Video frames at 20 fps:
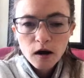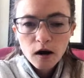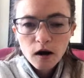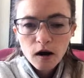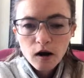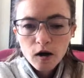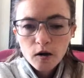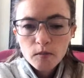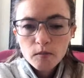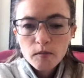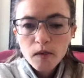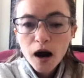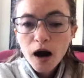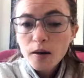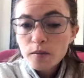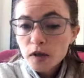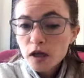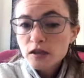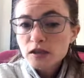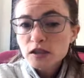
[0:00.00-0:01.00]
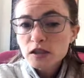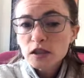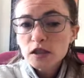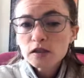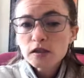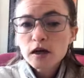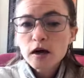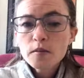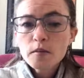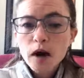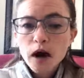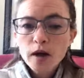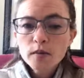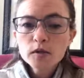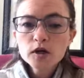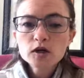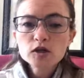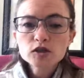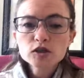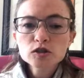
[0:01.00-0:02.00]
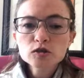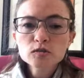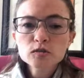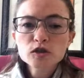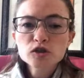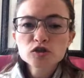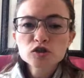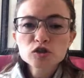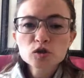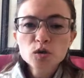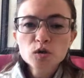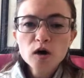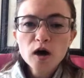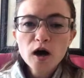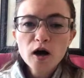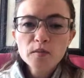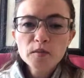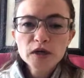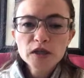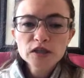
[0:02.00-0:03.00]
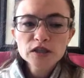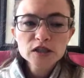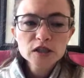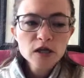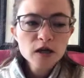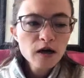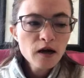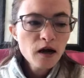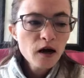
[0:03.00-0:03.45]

I'm not seeing them. I'm going to assume there's no comments.